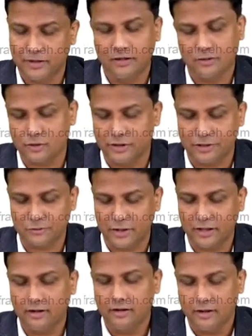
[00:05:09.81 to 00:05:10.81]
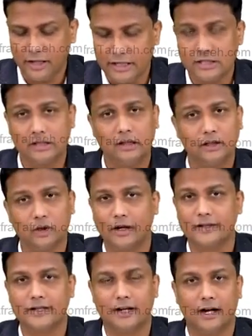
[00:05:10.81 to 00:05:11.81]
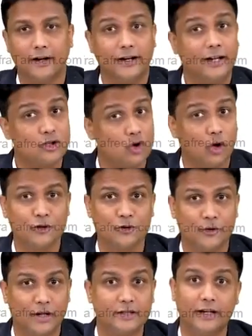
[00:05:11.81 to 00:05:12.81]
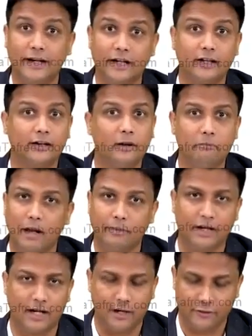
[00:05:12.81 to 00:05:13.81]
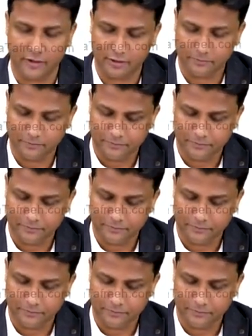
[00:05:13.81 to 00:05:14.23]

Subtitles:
So that is why internal thoracic artery is also known as the internal mammary artery.